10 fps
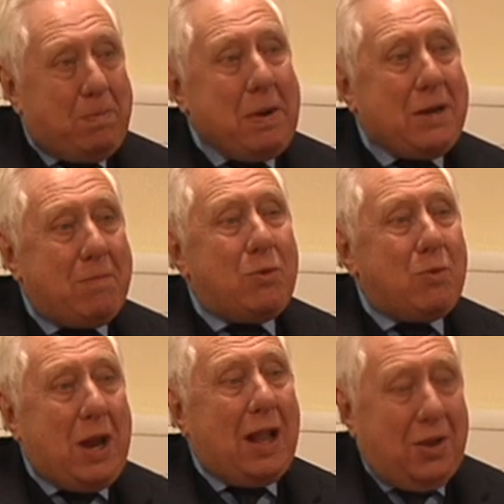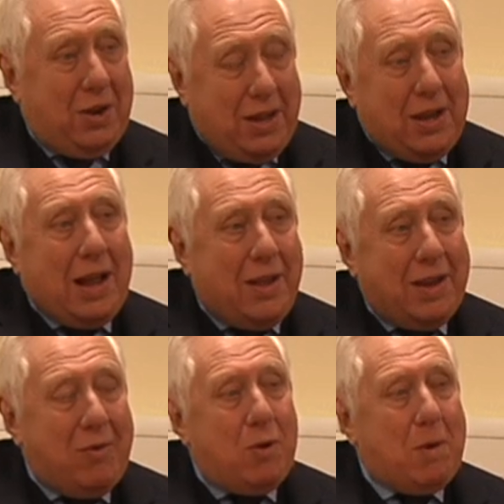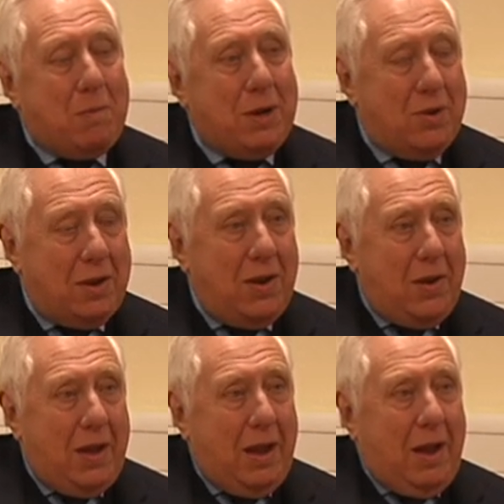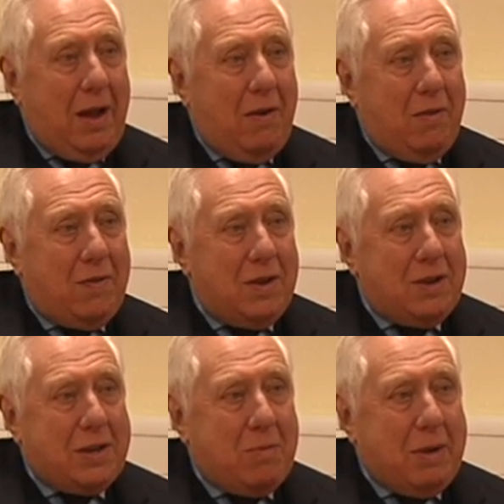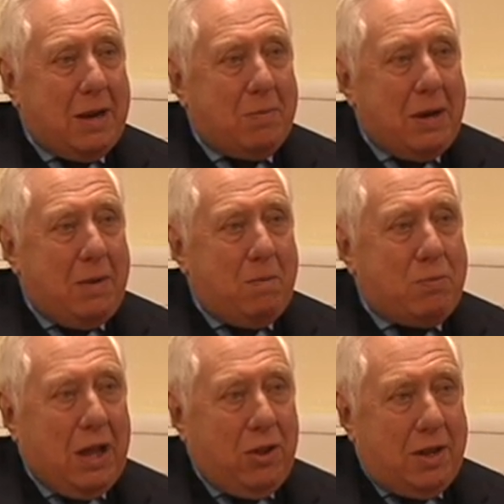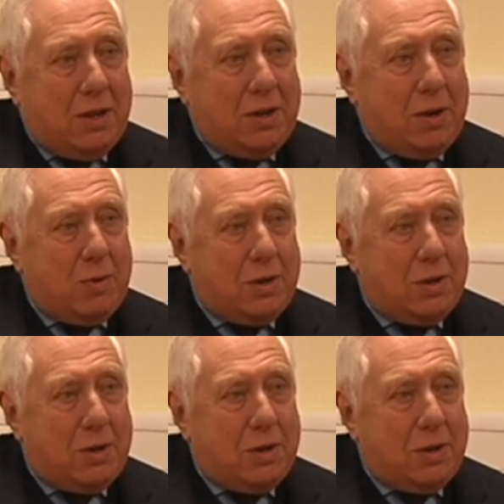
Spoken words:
piece of brutality, and then I'll give you an opinion, still makes me breathless.